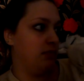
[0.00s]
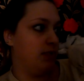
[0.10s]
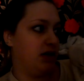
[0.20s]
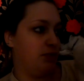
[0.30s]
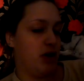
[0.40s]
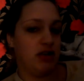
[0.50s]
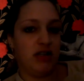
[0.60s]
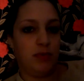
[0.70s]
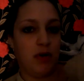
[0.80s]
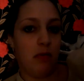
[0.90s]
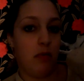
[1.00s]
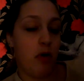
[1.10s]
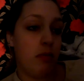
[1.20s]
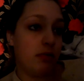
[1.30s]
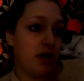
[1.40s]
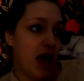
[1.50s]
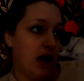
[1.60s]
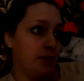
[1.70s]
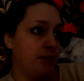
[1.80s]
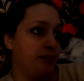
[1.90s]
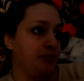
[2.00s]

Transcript: my depression to become a problem again.